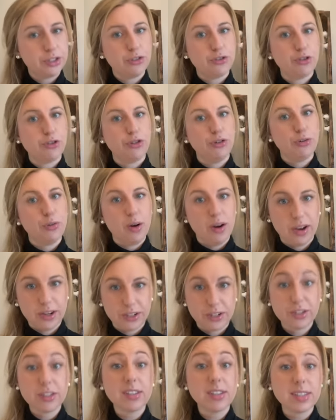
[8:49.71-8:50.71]
to
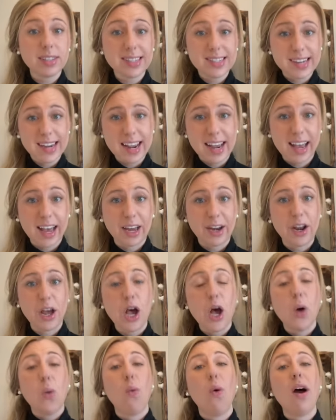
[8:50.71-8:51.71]
understand
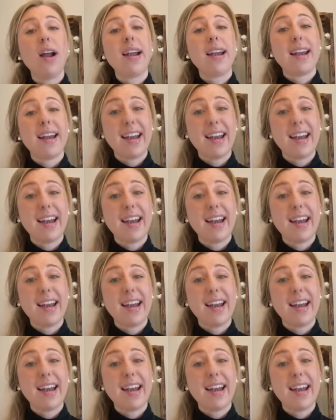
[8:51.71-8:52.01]
what